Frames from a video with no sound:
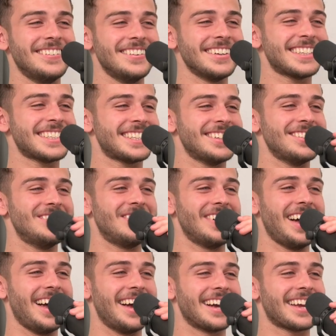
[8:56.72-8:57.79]
I watched them
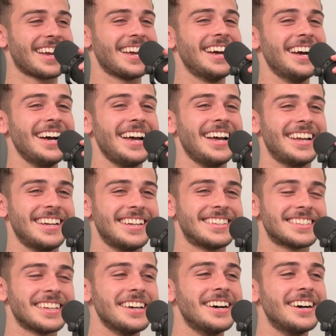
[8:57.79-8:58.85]
back and
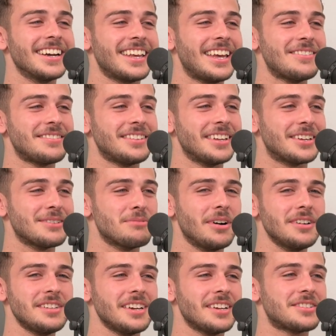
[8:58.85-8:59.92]
I kept thinking, why
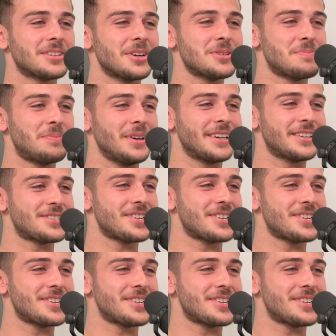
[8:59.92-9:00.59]
is he getting such big